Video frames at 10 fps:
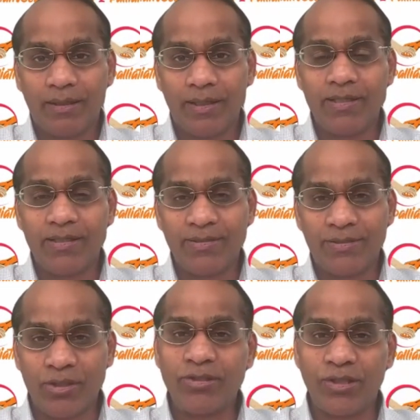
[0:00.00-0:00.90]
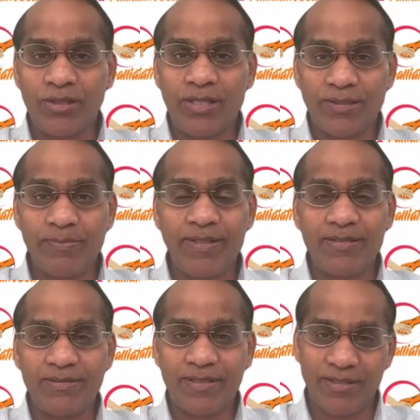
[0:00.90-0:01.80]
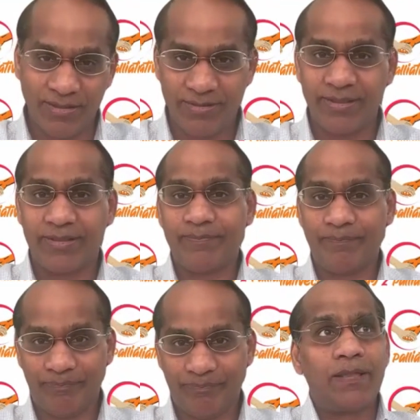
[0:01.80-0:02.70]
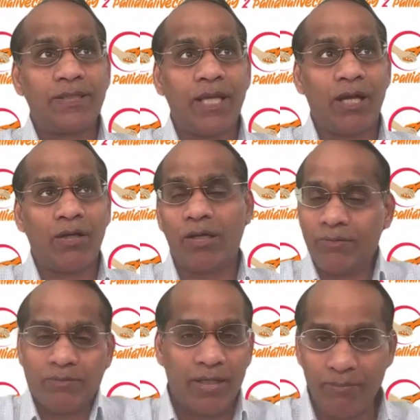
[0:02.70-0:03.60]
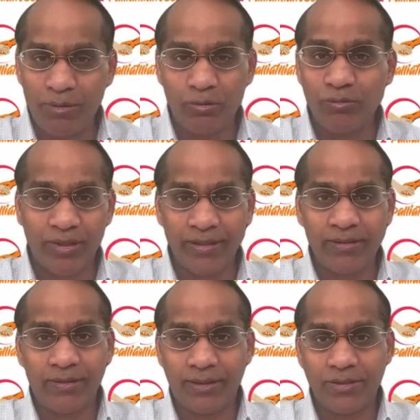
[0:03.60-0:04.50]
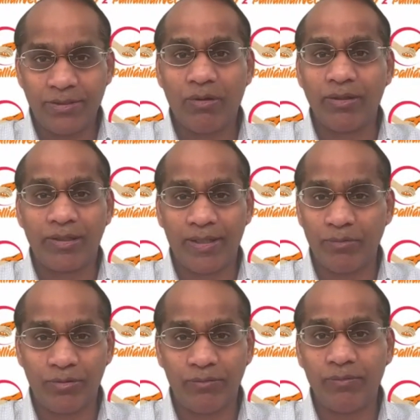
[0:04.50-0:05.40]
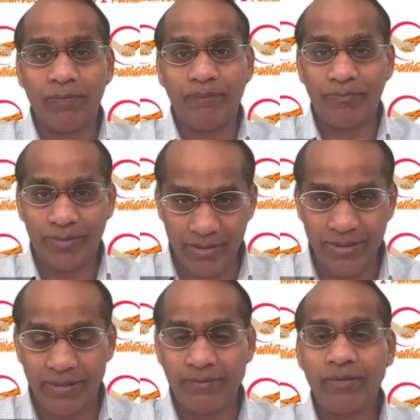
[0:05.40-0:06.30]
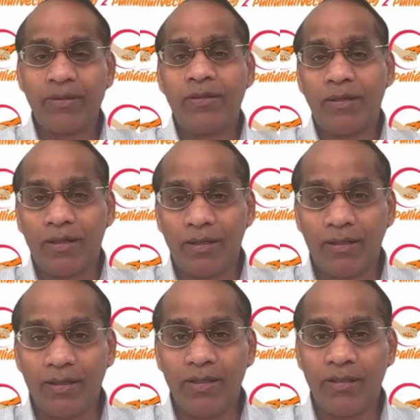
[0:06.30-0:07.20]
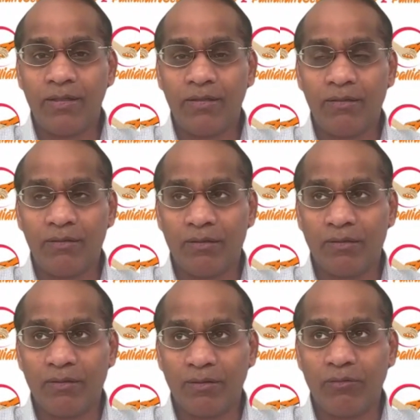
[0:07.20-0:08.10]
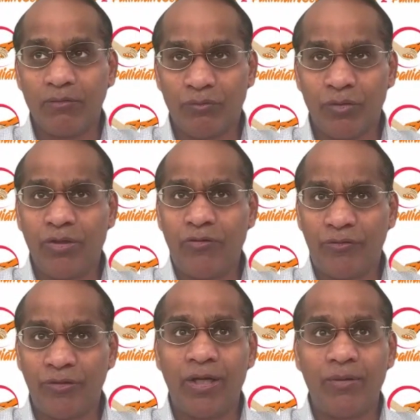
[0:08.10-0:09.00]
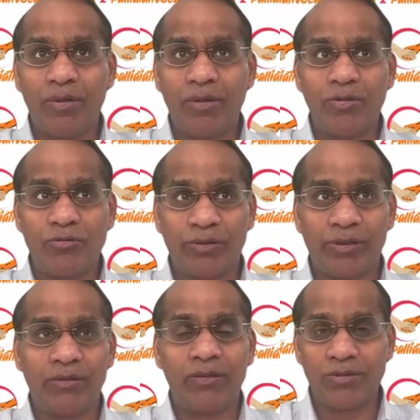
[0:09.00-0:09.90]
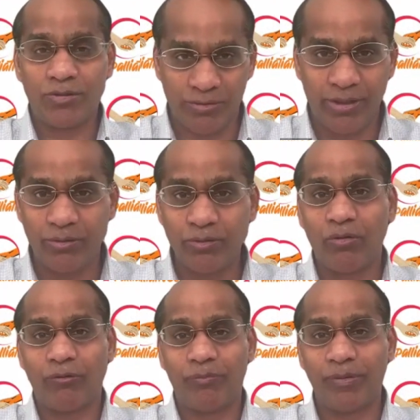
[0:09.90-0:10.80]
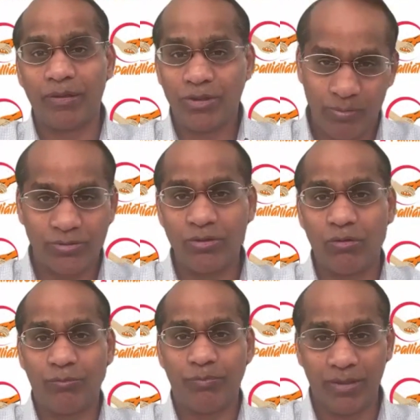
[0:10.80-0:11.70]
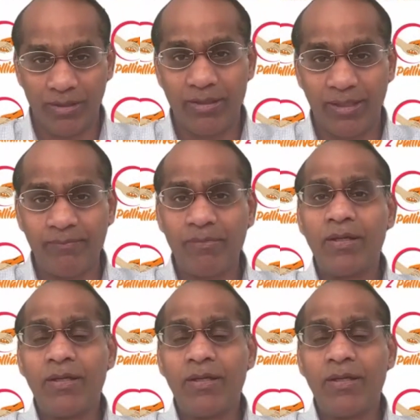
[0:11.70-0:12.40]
and a surgery has been suggested. See, I'm in UK, so I came to India. And then first time I'm entering straight to the hospital. She was in hospital at the time.